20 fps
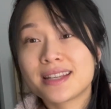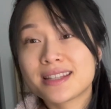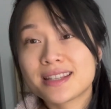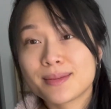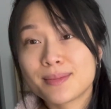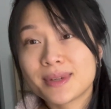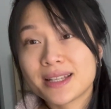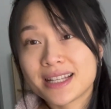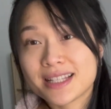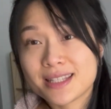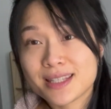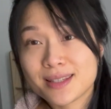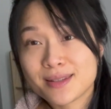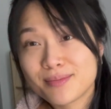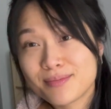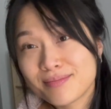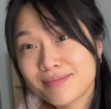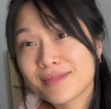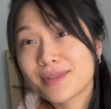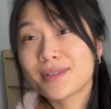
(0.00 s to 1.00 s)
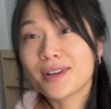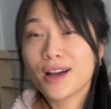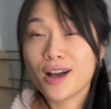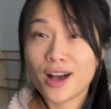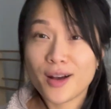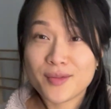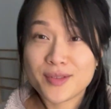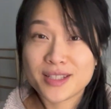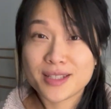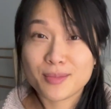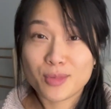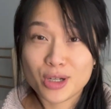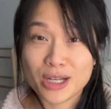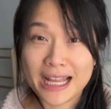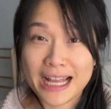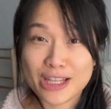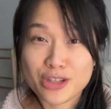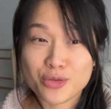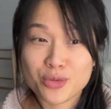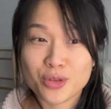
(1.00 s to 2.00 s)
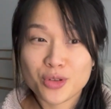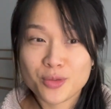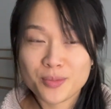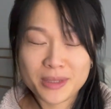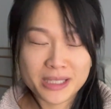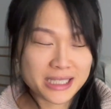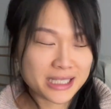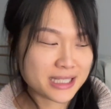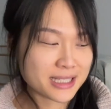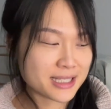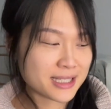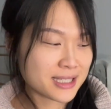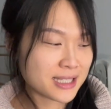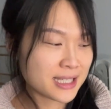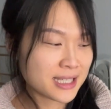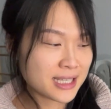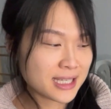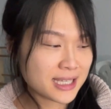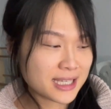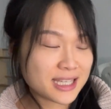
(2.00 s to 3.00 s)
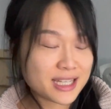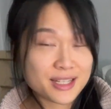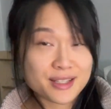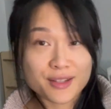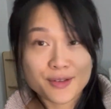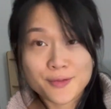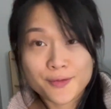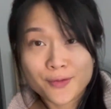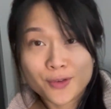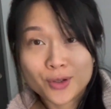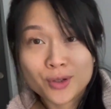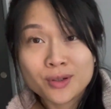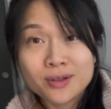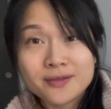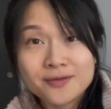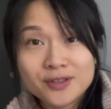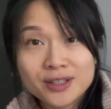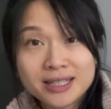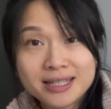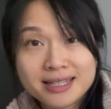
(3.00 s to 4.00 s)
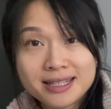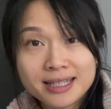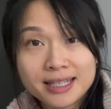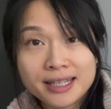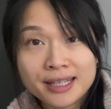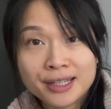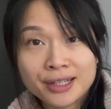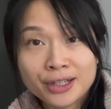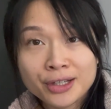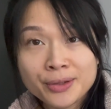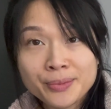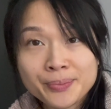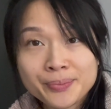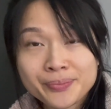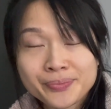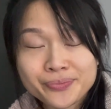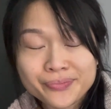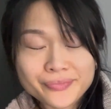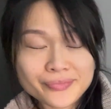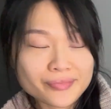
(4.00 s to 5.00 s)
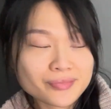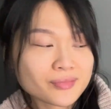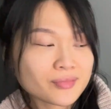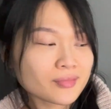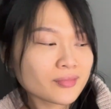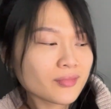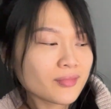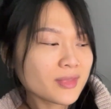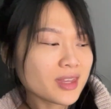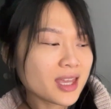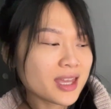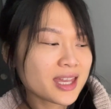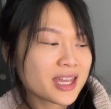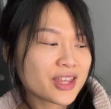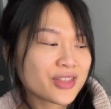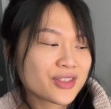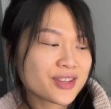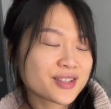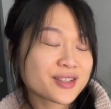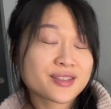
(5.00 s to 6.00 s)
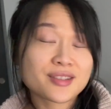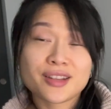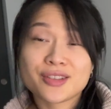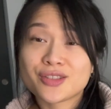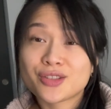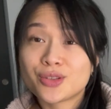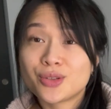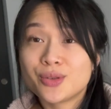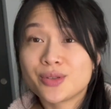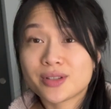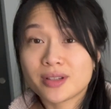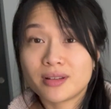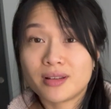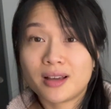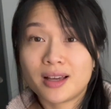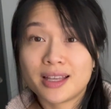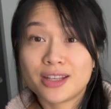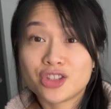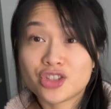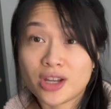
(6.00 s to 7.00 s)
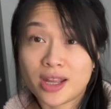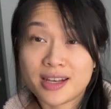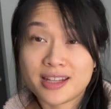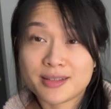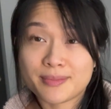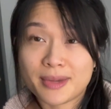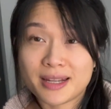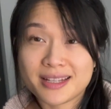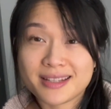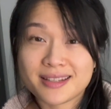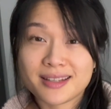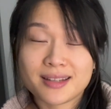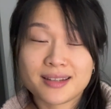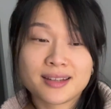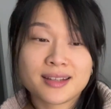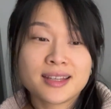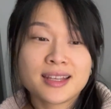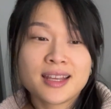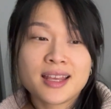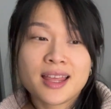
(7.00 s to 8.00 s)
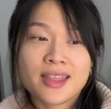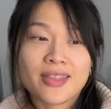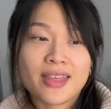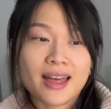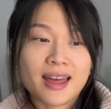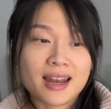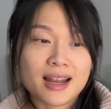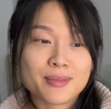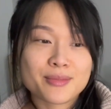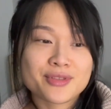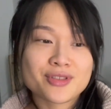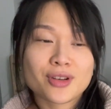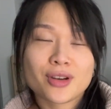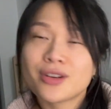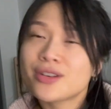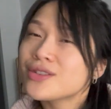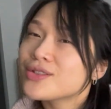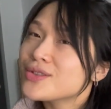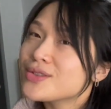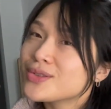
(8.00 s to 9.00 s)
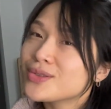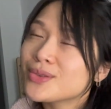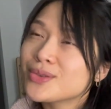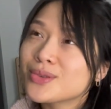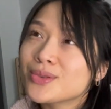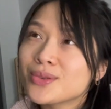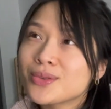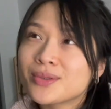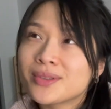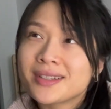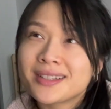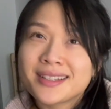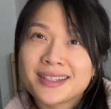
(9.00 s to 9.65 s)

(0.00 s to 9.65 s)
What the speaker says: something that's obviously more natural because it is a fruit, as you can see here. And this is also used a lot in Chinese medicine, that I'm starting to